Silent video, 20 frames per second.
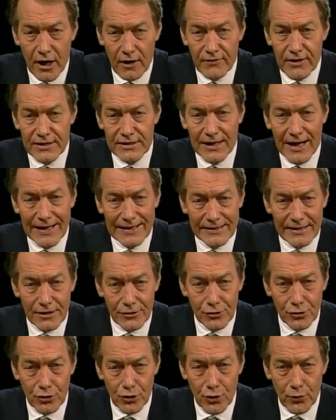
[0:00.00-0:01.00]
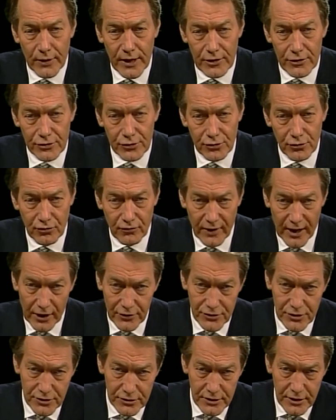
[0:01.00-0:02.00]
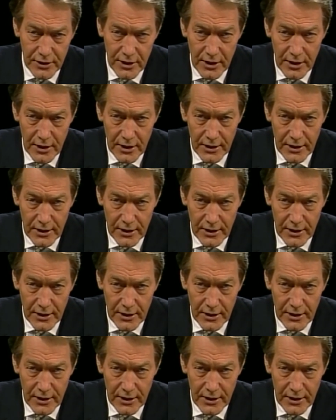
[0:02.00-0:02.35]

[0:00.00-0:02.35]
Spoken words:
of his idea to create school vouchers.